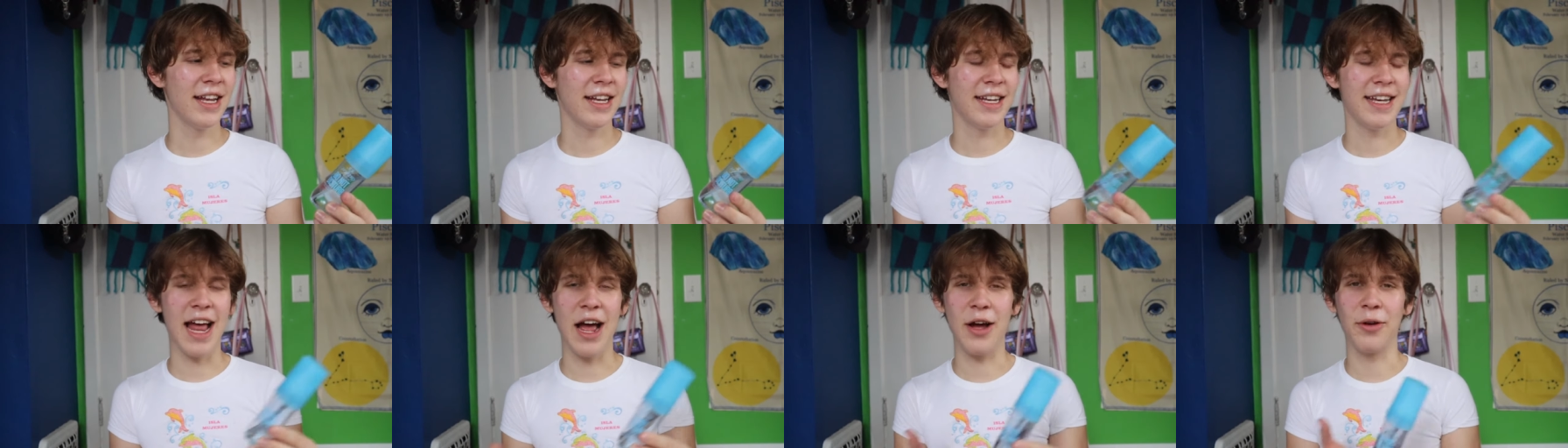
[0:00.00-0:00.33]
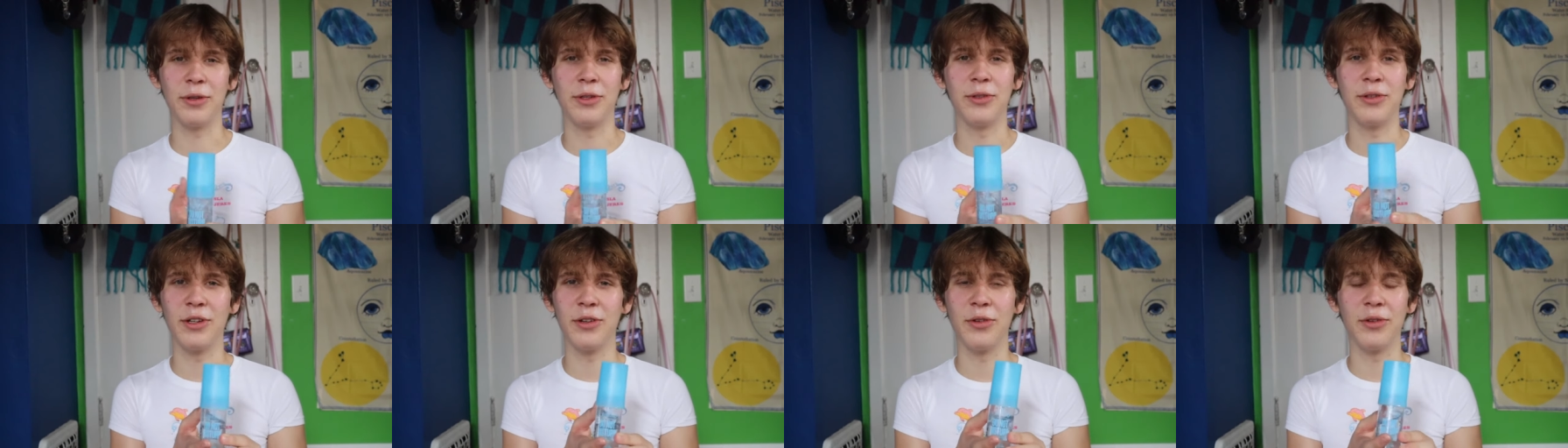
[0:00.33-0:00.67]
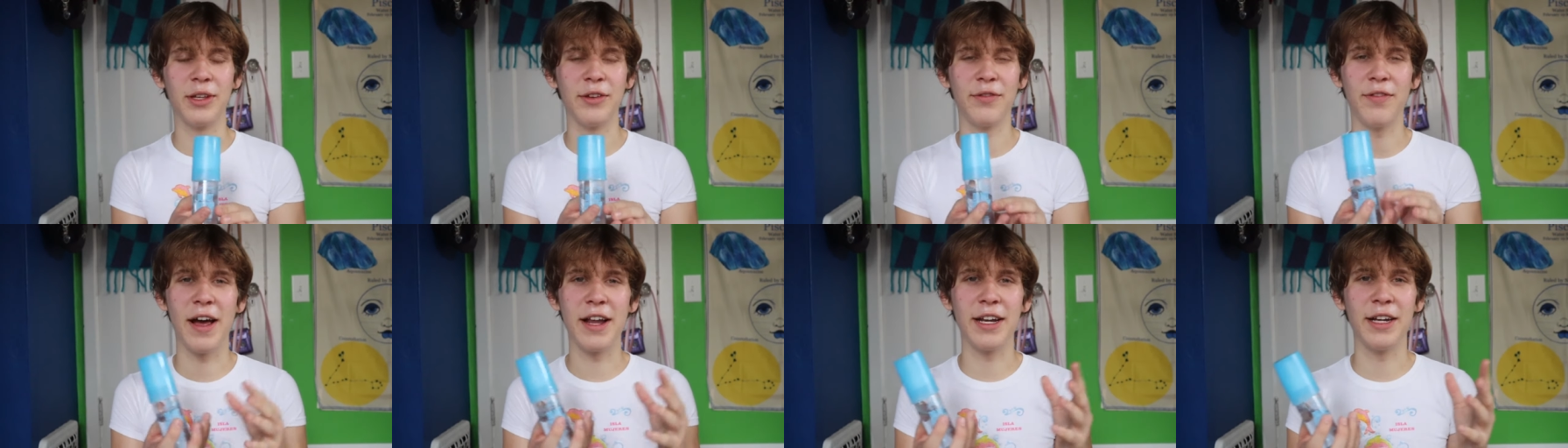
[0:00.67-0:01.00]
now you can
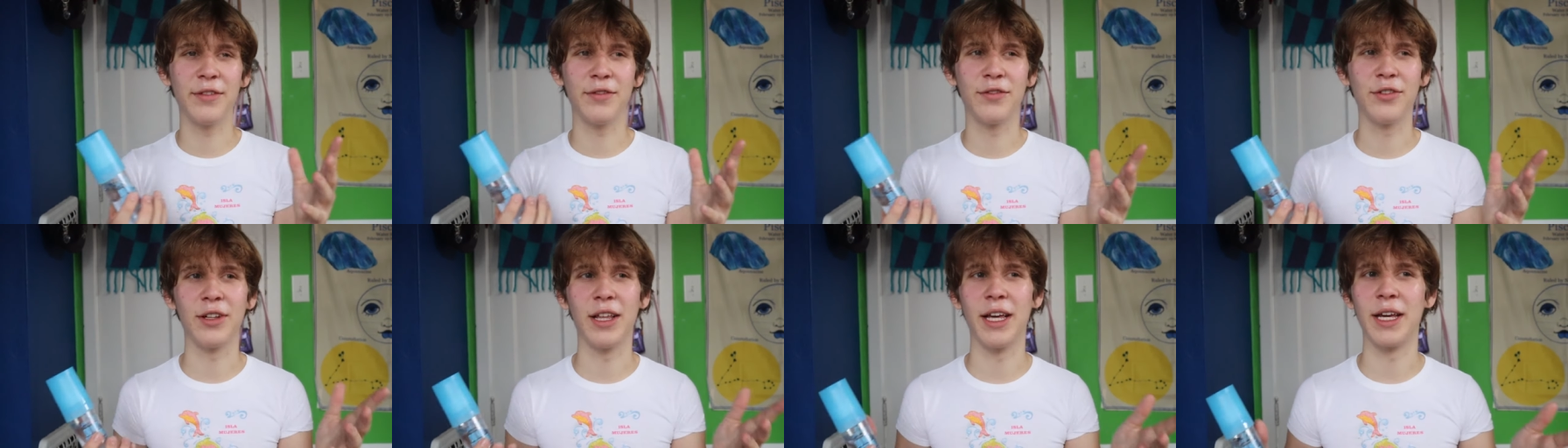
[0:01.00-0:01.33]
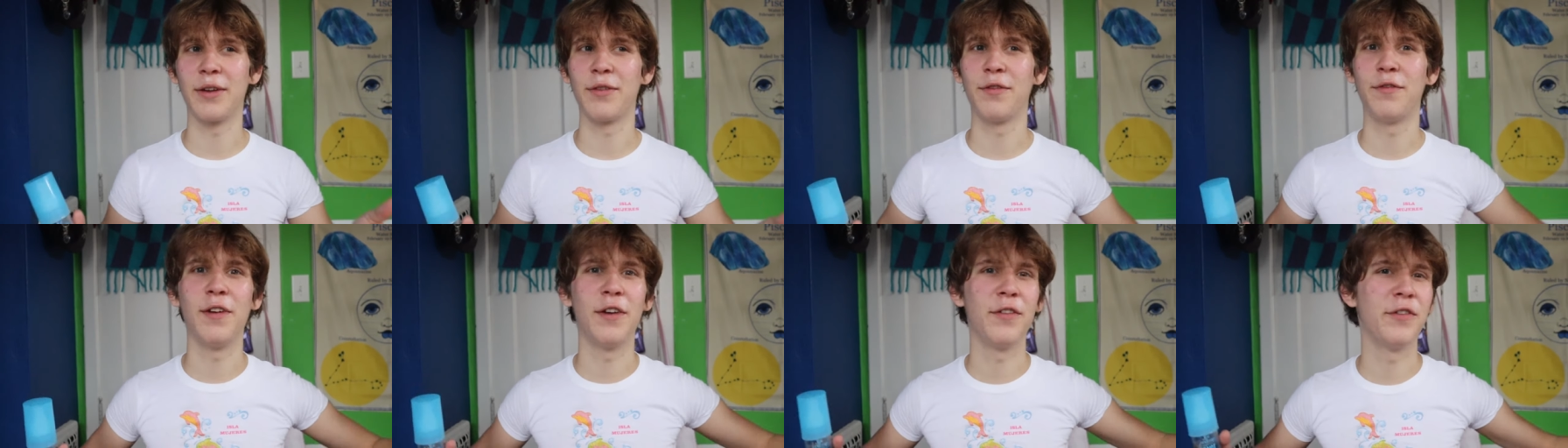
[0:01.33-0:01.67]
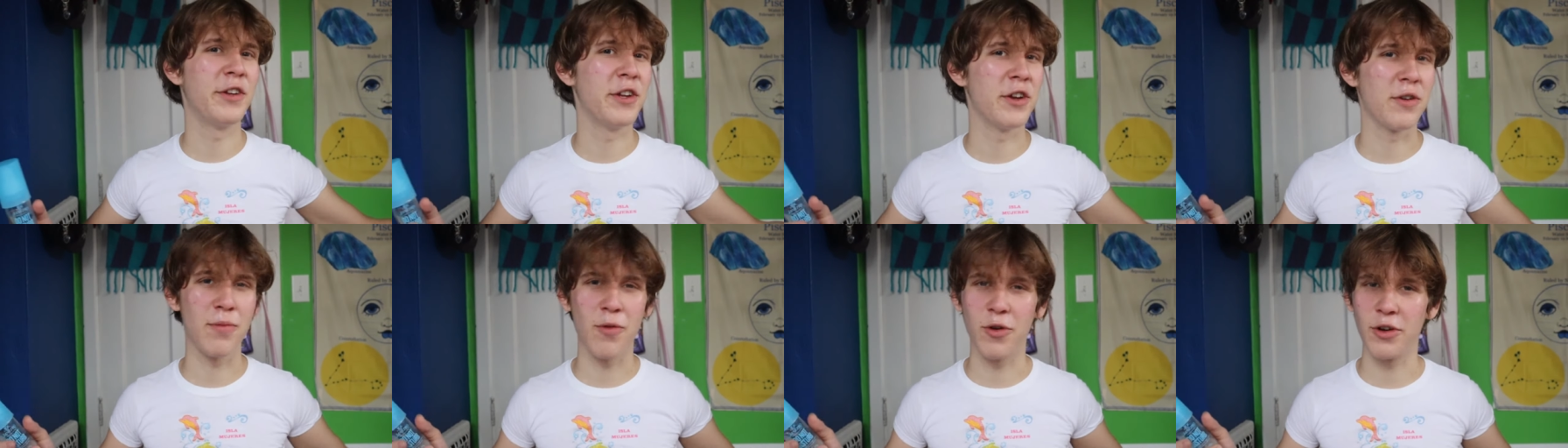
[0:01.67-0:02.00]
only find it for like
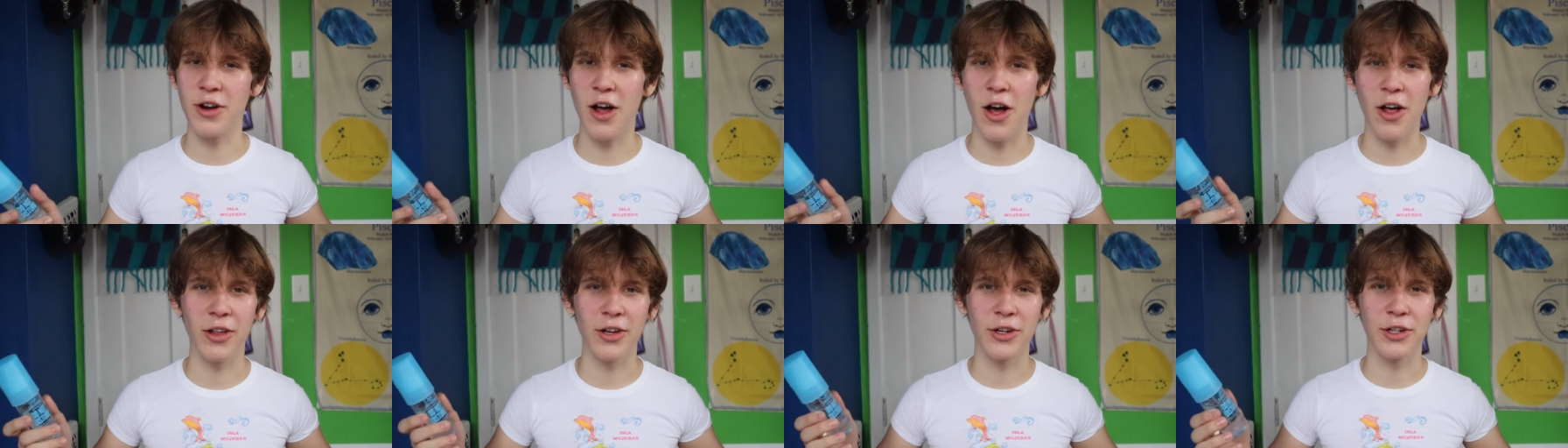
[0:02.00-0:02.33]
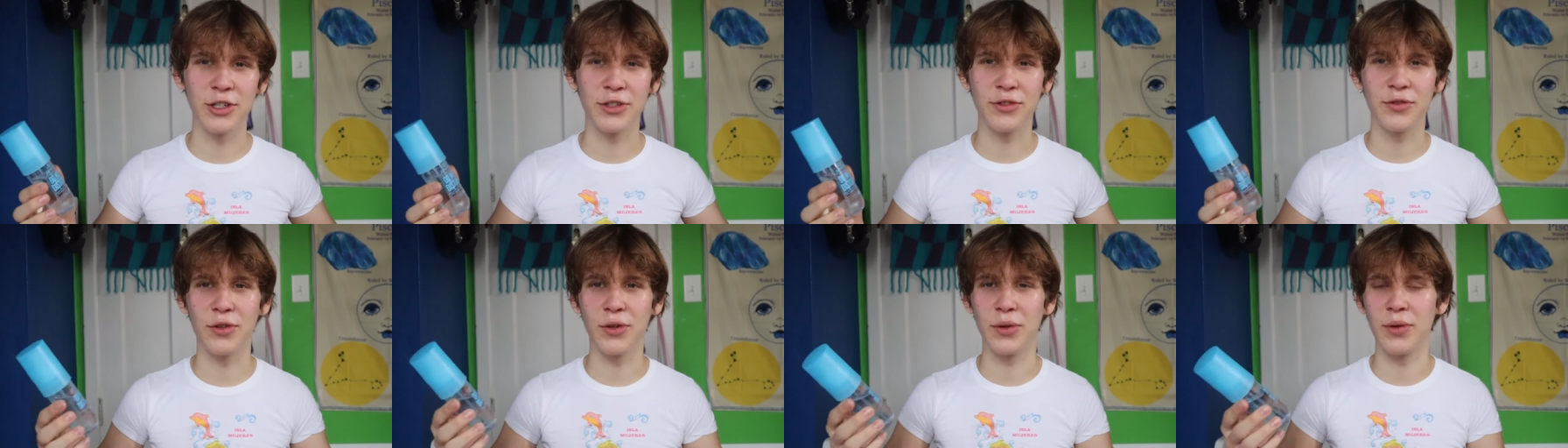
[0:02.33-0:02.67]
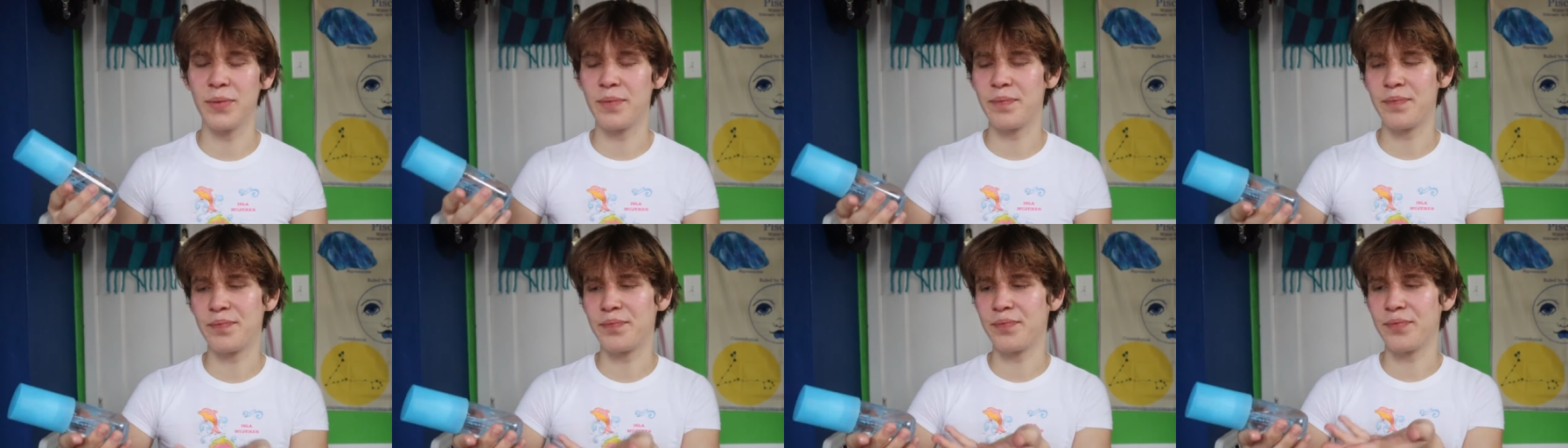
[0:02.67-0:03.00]
50 or more dollars
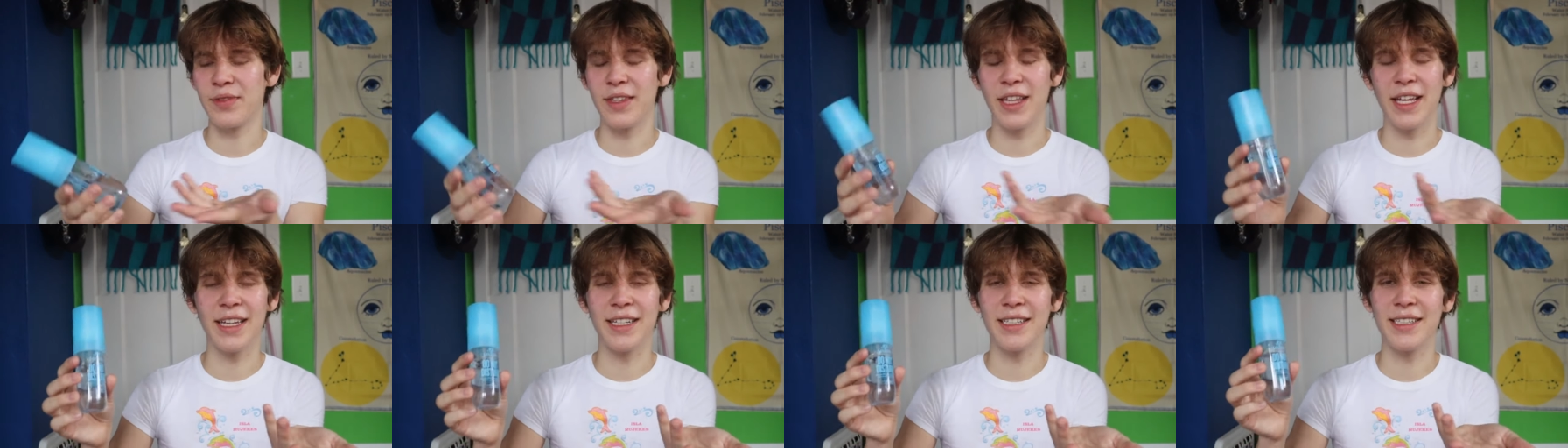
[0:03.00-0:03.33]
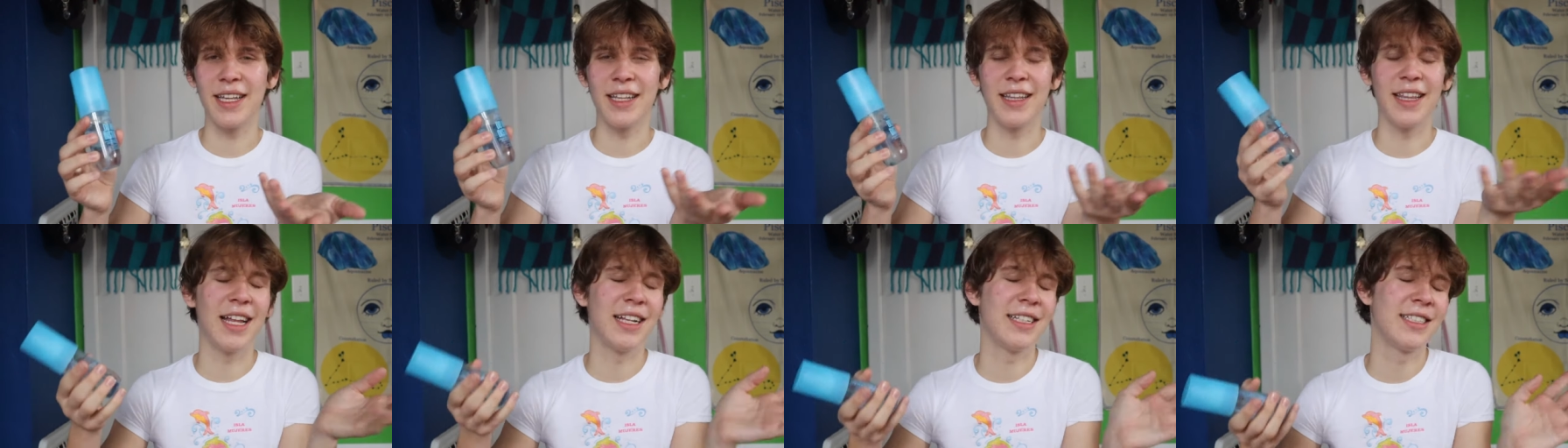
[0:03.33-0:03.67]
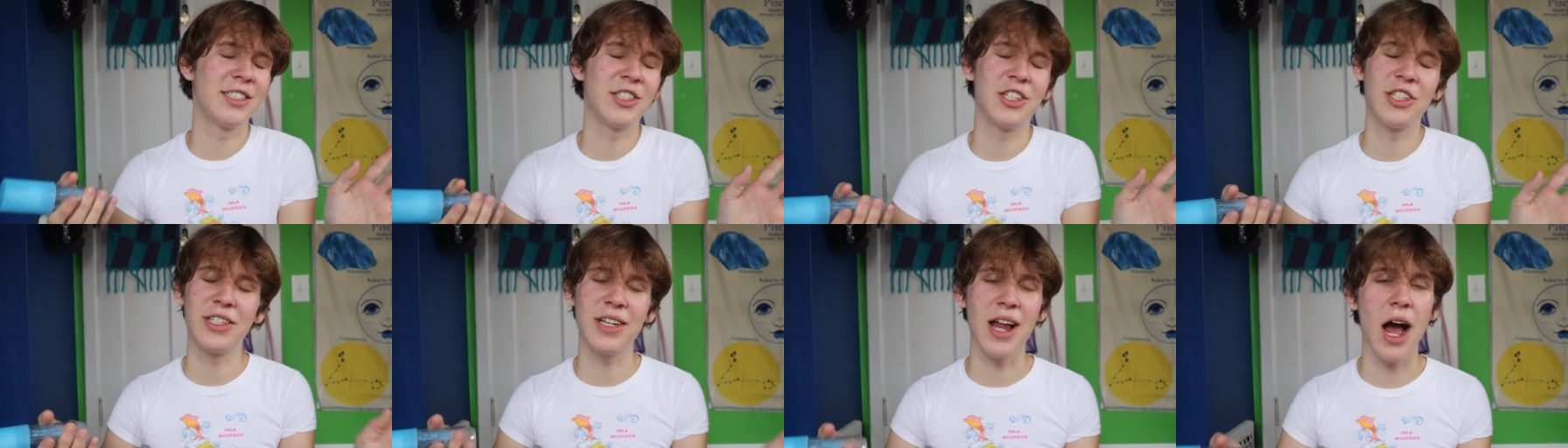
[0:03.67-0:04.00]
for this and
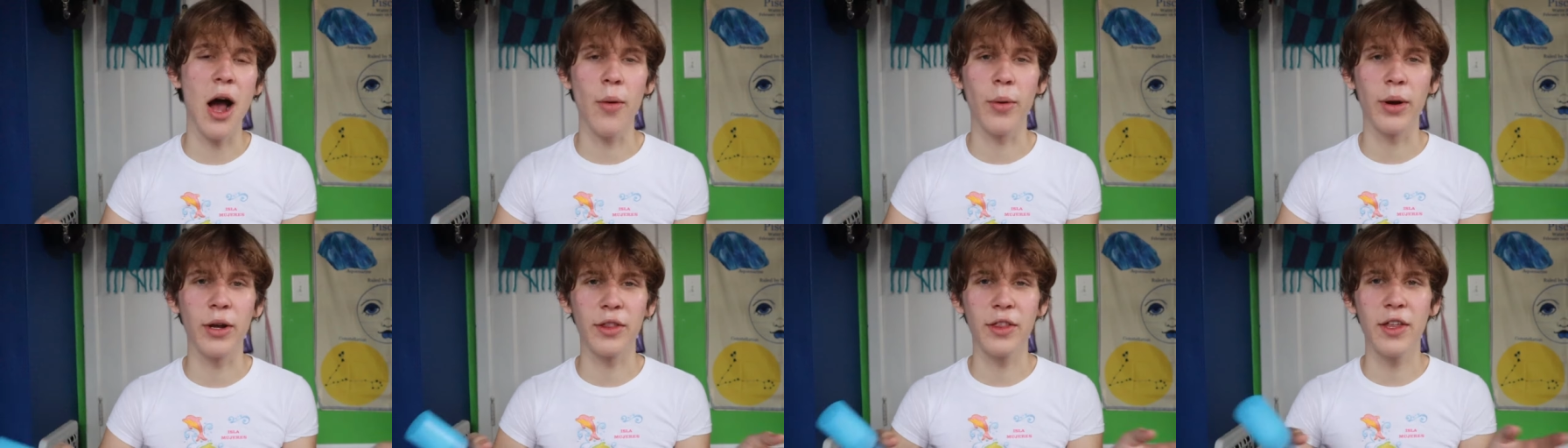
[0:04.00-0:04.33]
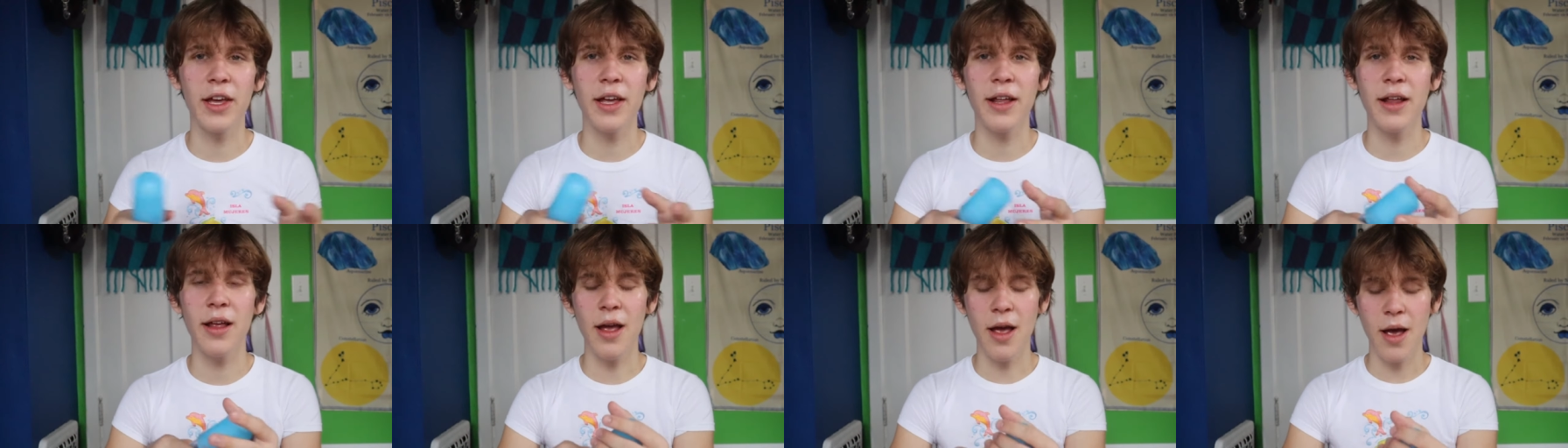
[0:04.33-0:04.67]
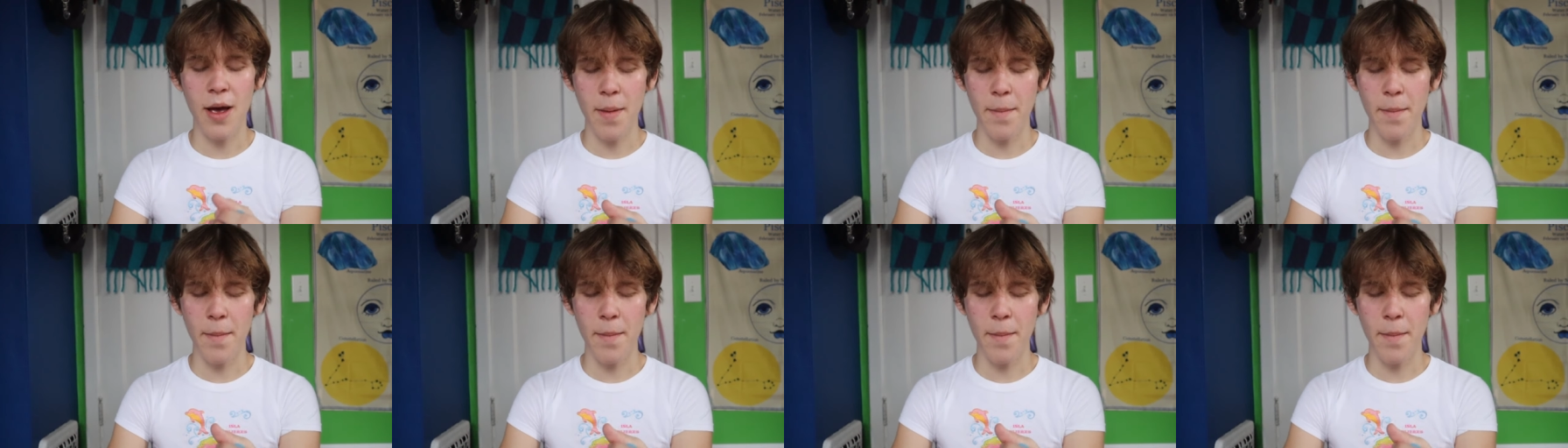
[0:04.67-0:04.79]
that's just not worth it.